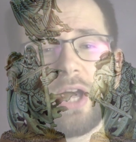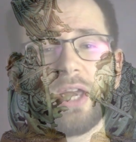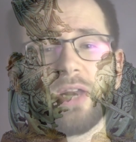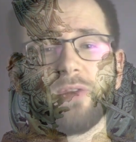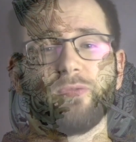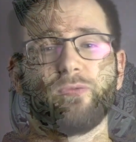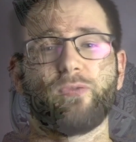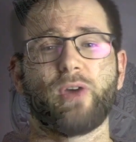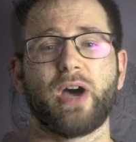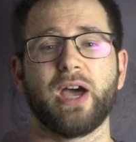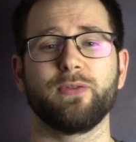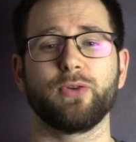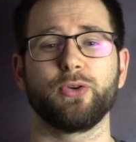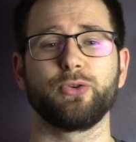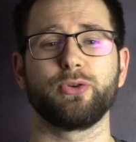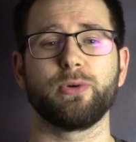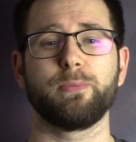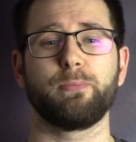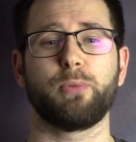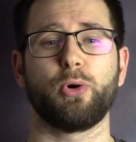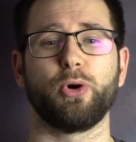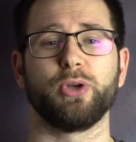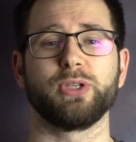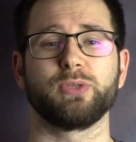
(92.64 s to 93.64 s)
of 500
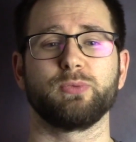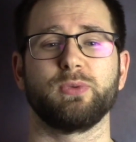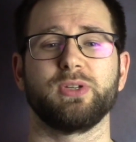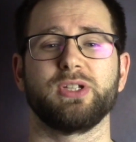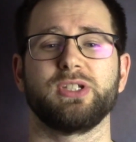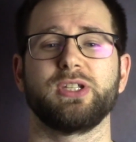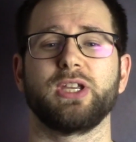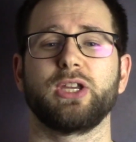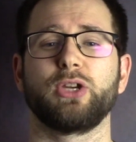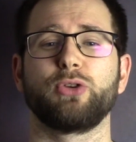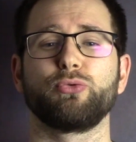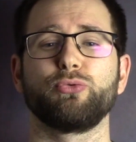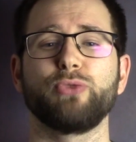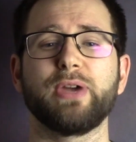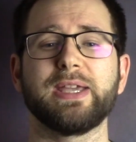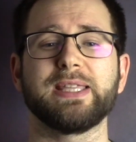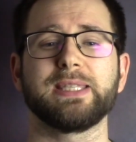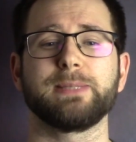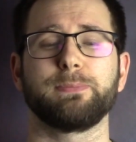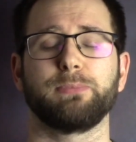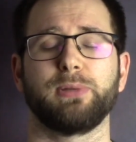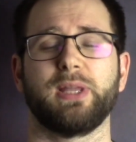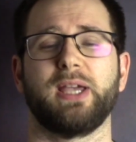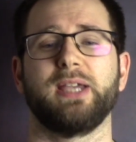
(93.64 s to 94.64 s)
points, which is a great
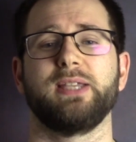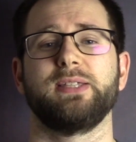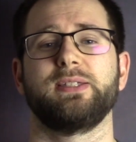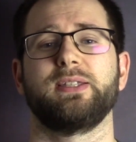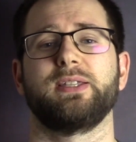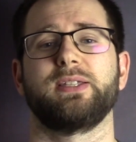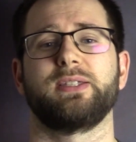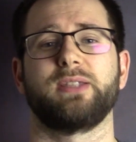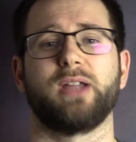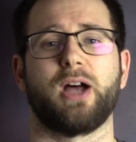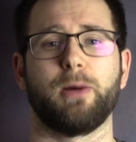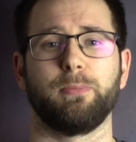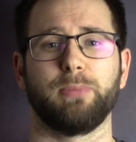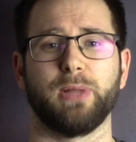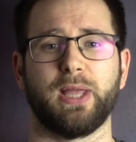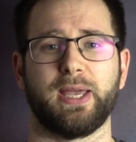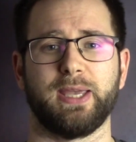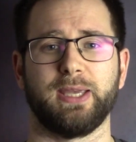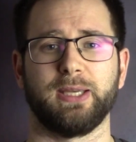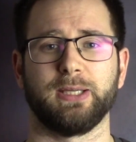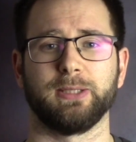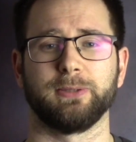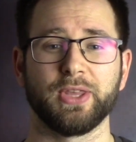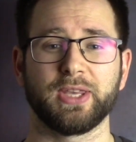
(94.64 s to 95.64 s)
place to start
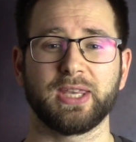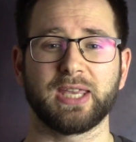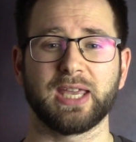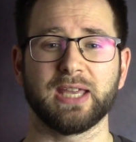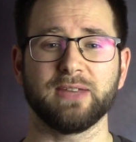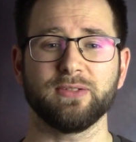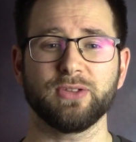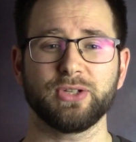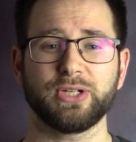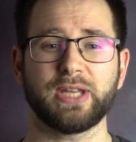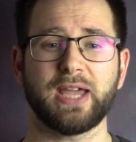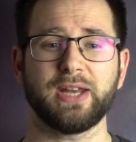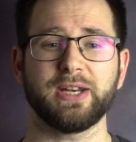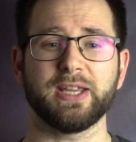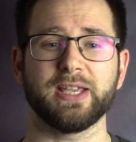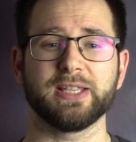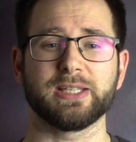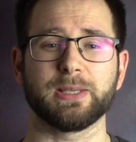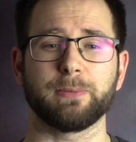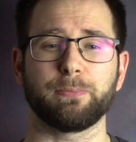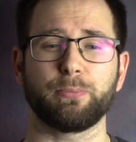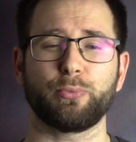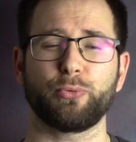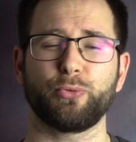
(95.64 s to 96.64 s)
playing. King of the Dead is
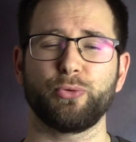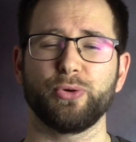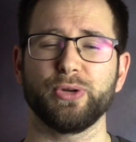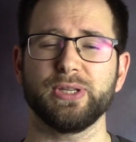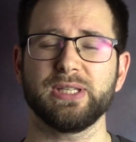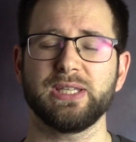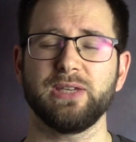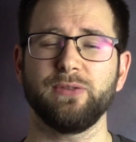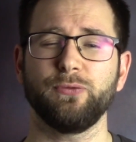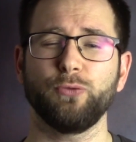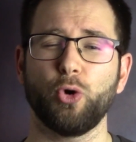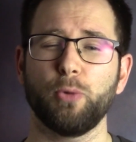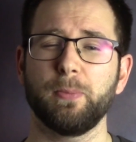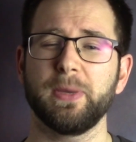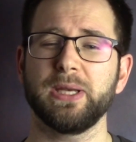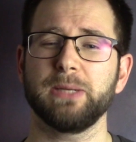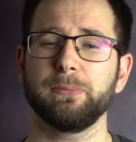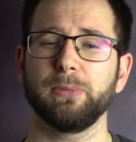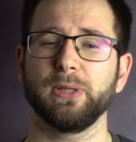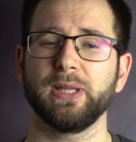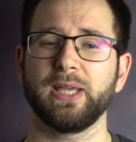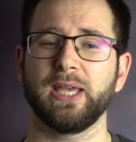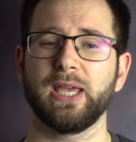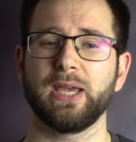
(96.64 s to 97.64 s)
a pretty
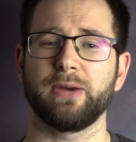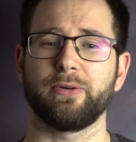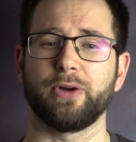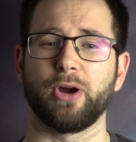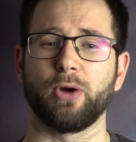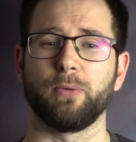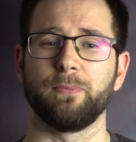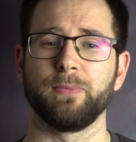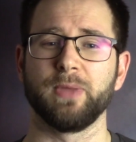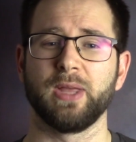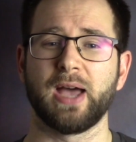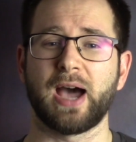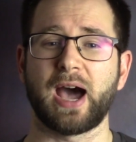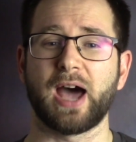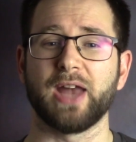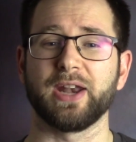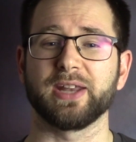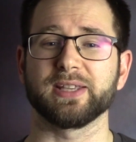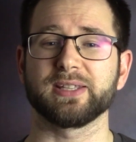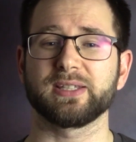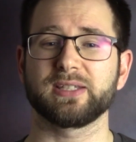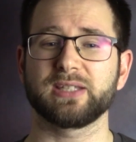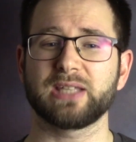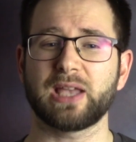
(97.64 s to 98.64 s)
formidable hero, and
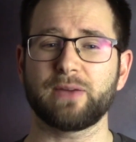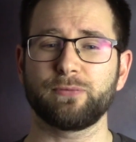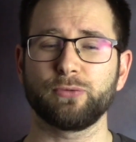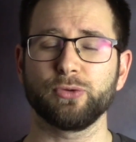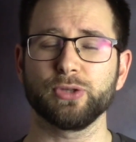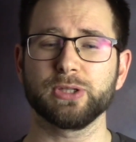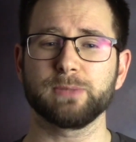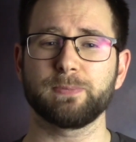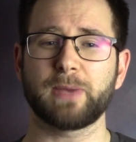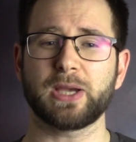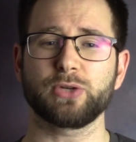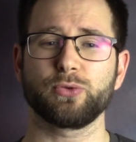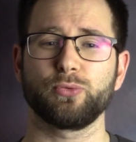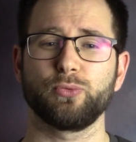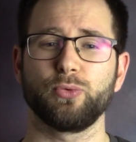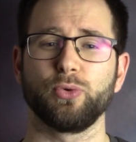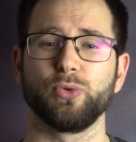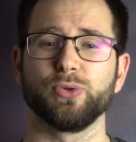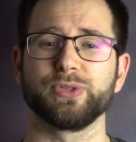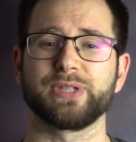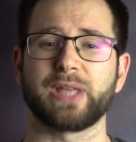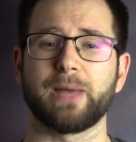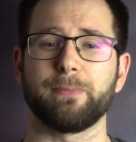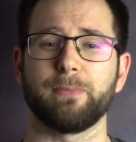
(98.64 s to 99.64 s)
has several special
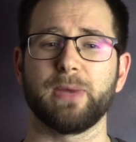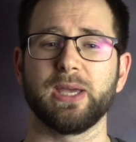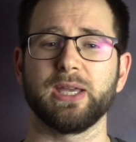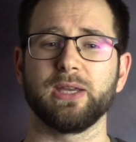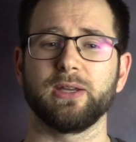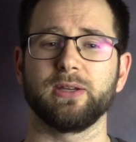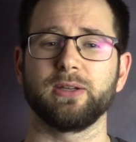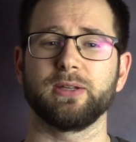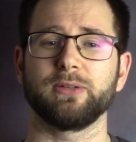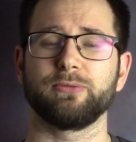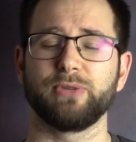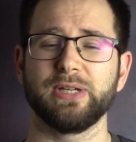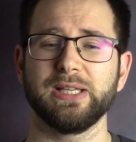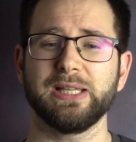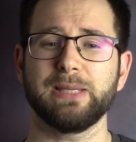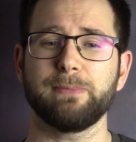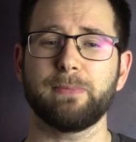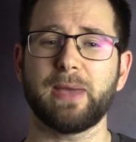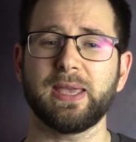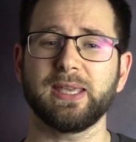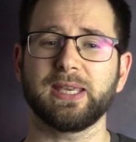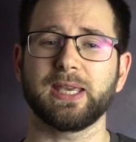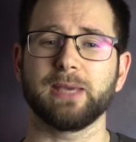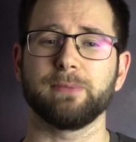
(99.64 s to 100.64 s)
rules that really
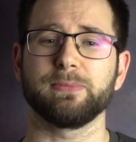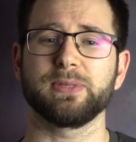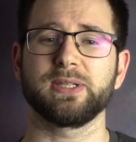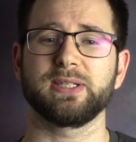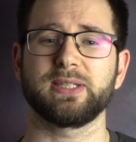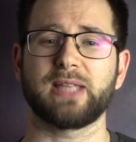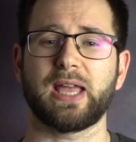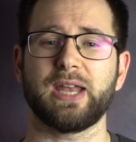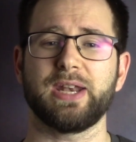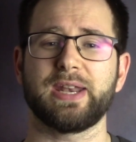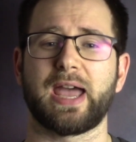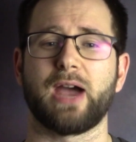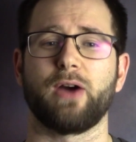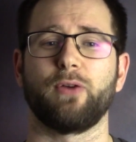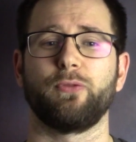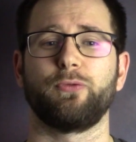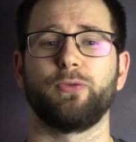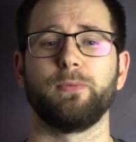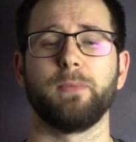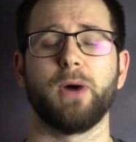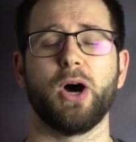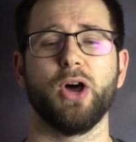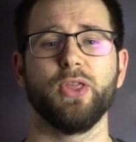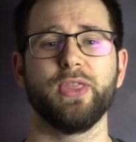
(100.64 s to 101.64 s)
make him stand out
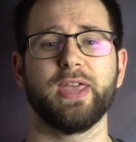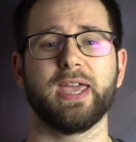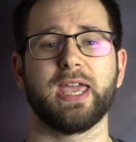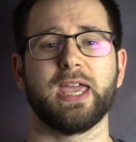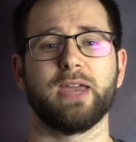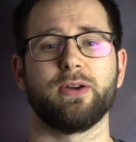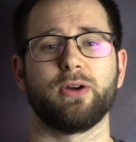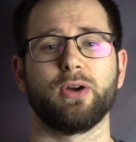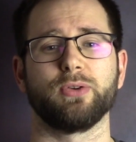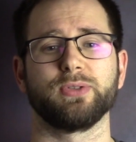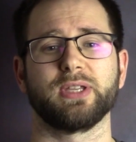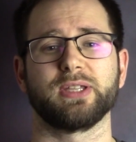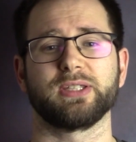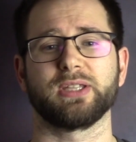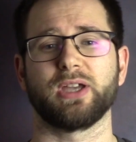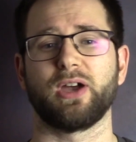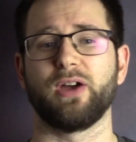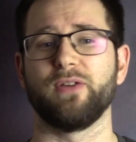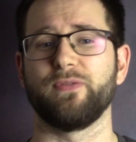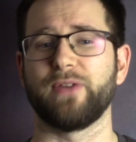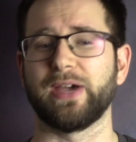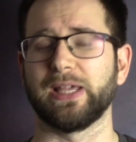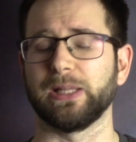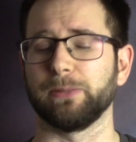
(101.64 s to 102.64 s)
from other heroes that
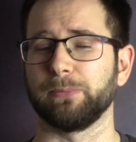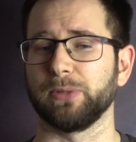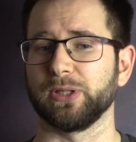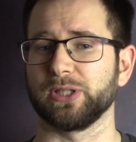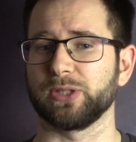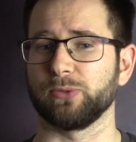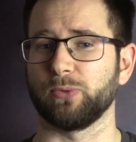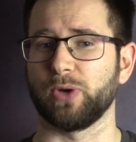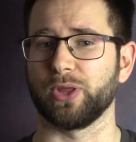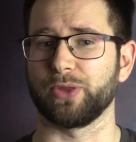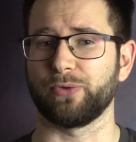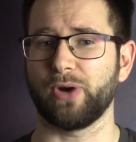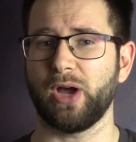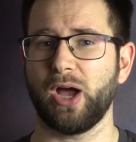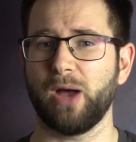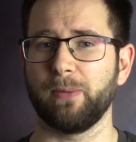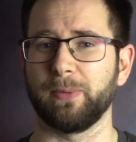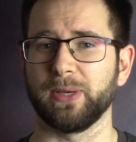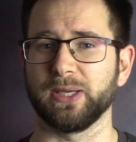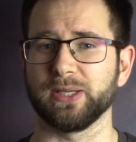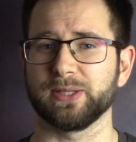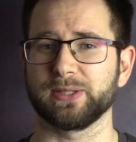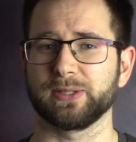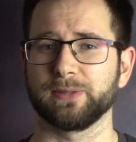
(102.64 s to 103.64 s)
are available to other
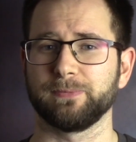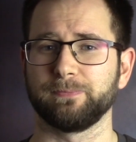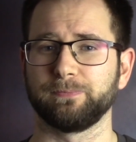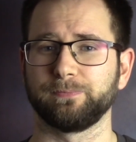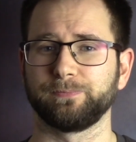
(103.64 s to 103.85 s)
armies.